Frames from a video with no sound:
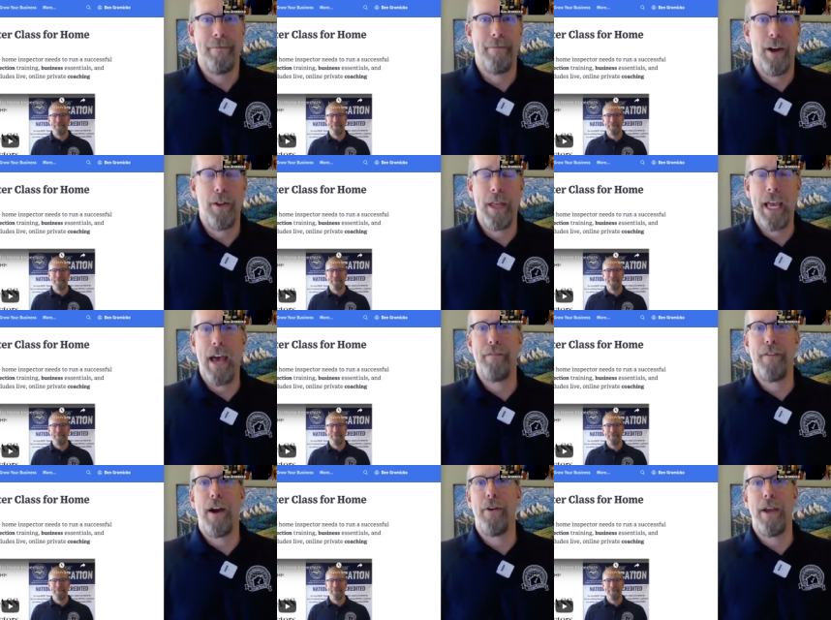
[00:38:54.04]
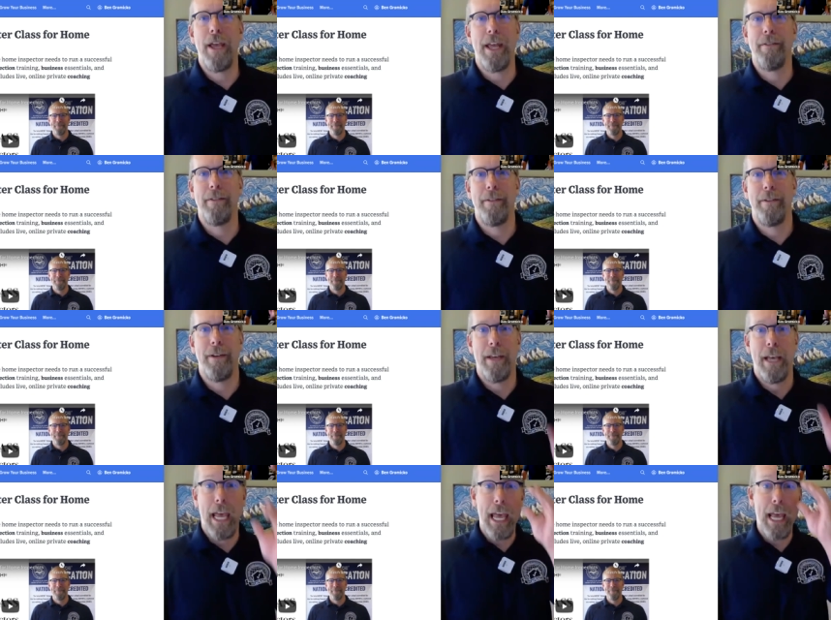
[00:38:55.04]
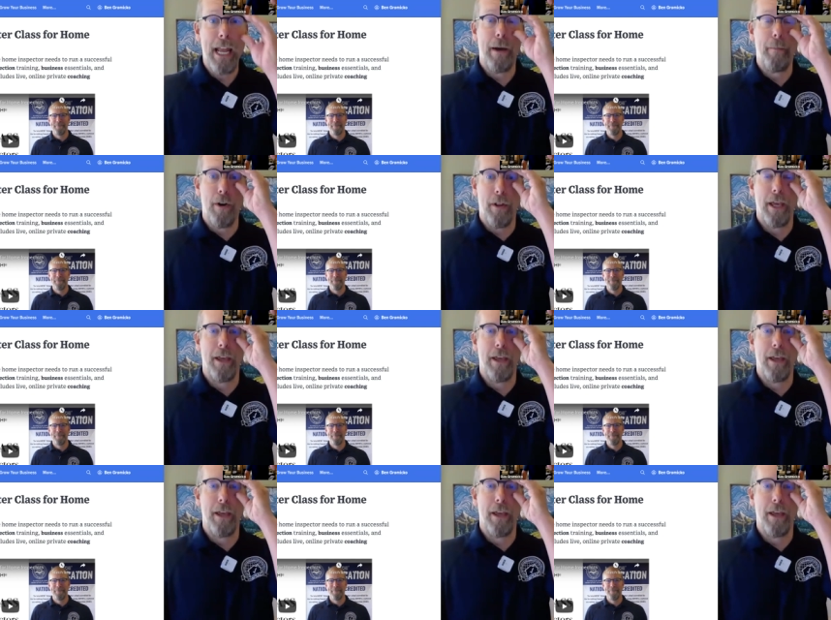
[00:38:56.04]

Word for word: Only half hour in and I'm early.